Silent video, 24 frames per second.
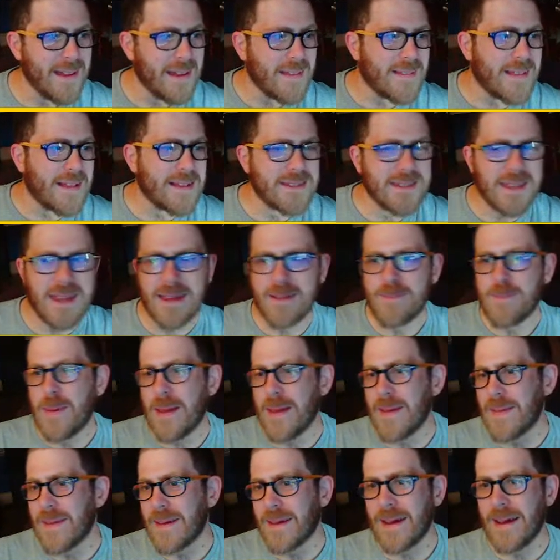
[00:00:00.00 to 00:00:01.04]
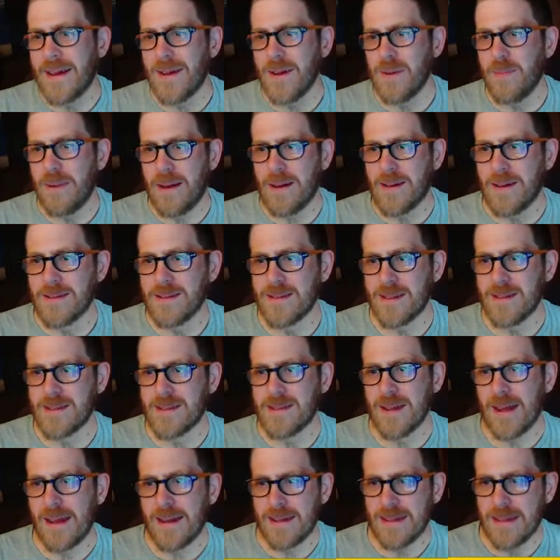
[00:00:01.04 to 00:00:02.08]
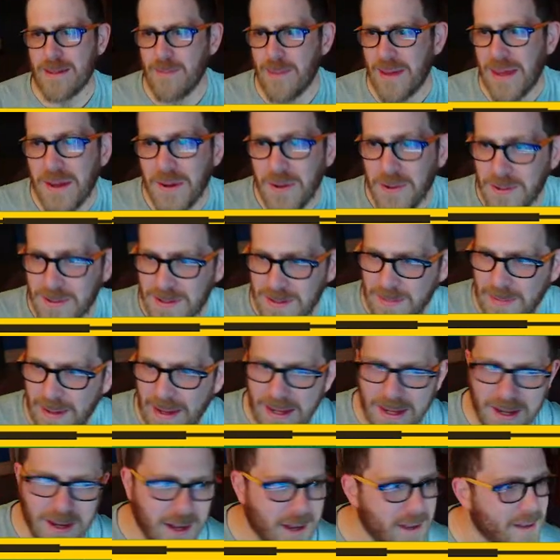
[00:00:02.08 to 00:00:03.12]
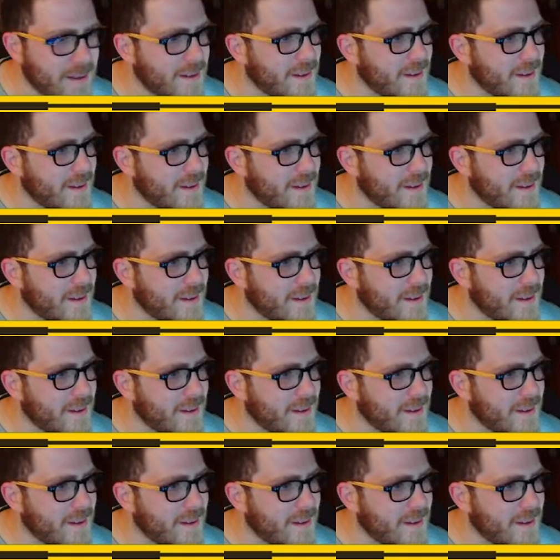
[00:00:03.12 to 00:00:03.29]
that's like being the guy who passed on side of the Beatles, my god.